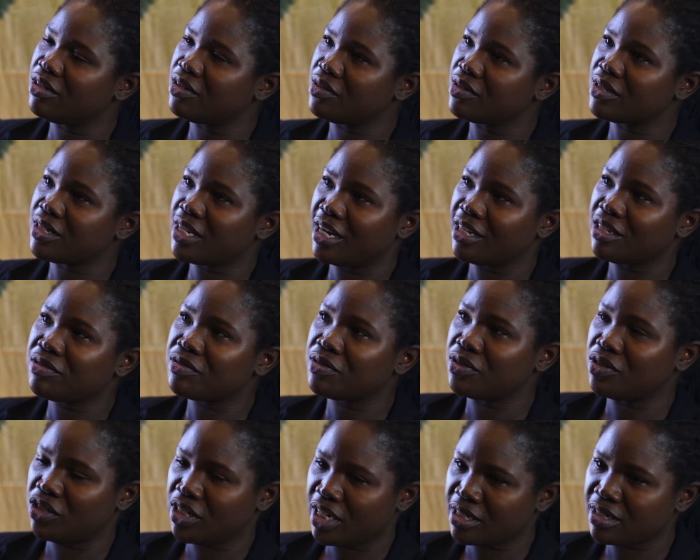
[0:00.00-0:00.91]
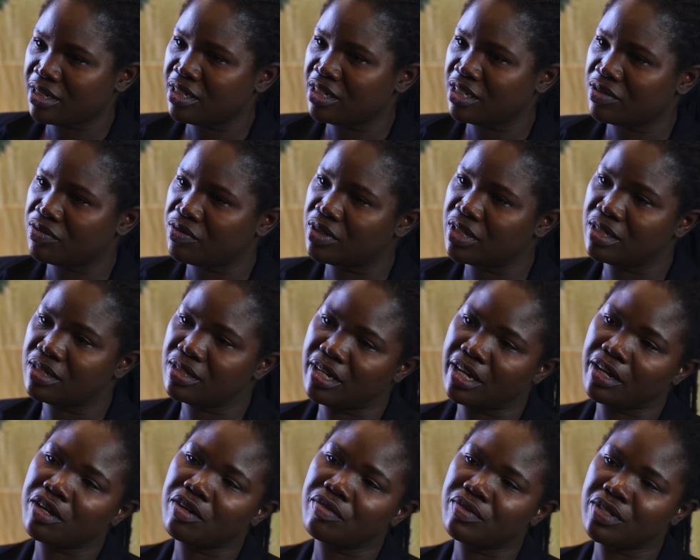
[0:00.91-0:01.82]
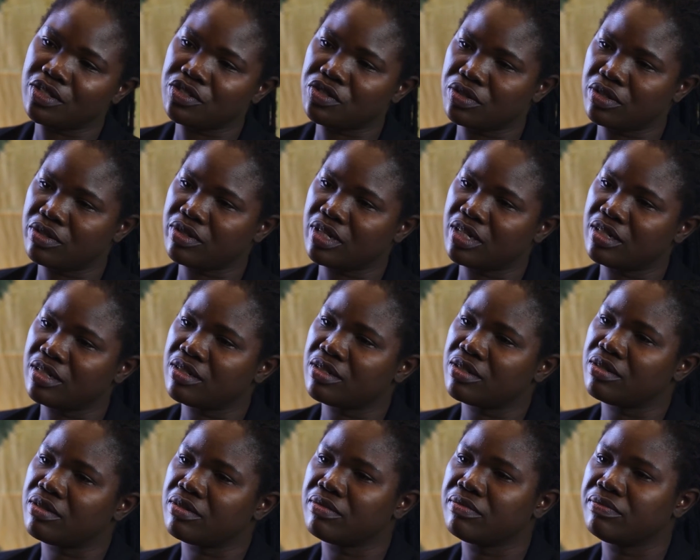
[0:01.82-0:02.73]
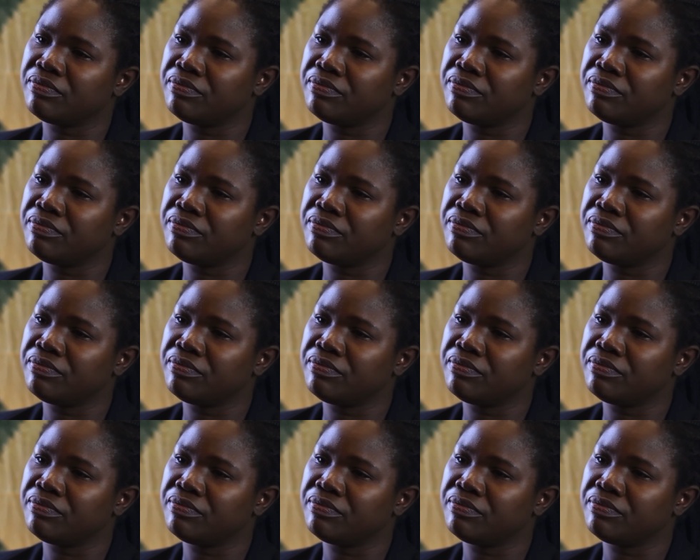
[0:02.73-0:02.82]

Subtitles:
search for justice for the sake of the children. So.